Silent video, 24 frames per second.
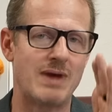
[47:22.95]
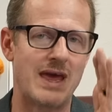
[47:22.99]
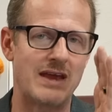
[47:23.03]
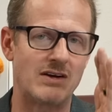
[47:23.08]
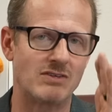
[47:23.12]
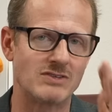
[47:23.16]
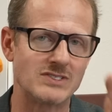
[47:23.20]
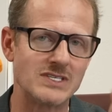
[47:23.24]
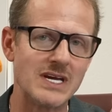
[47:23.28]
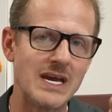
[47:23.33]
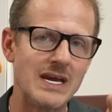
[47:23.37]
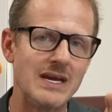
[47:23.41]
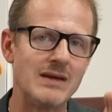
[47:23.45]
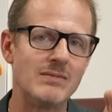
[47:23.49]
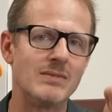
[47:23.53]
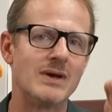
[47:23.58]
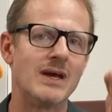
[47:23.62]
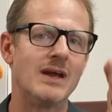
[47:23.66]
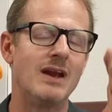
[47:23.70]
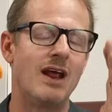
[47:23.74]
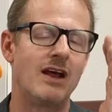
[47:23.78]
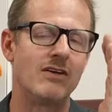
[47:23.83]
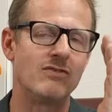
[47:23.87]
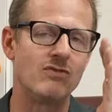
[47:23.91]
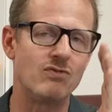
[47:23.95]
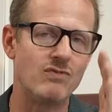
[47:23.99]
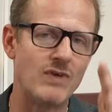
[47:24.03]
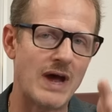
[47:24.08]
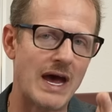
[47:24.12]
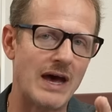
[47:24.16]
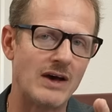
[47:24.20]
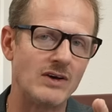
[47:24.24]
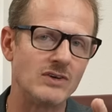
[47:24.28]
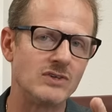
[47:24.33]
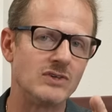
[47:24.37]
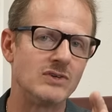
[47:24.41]
entertainment and
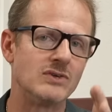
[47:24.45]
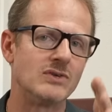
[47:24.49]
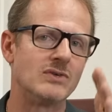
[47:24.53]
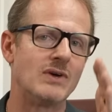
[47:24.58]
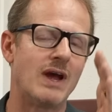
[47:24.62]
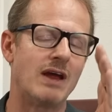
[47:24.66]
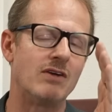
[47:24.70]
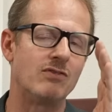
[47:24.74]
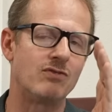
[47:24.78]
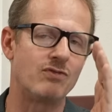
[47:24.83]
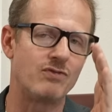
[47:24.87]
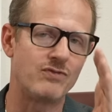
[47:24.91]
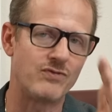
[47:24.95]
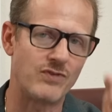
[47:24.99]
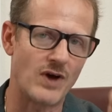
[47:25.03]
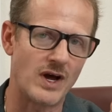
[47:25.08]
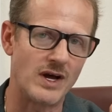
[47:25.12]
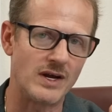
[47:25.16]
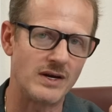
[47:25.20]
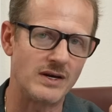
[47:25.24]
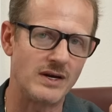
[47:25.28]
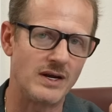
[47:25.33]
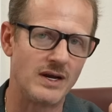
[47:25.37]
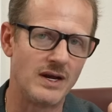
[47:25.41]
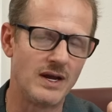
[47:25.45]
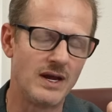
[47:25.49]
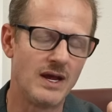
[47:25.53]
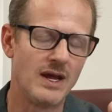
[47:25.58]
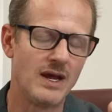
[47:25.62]
value and fun,